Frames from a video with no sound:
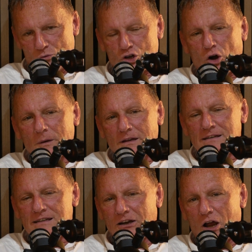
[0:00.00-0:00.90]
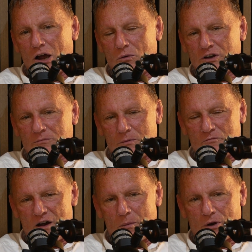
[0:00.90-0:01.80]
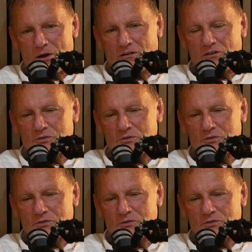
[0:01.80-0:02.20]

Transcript: There's a couple of things that I would have been very proud of.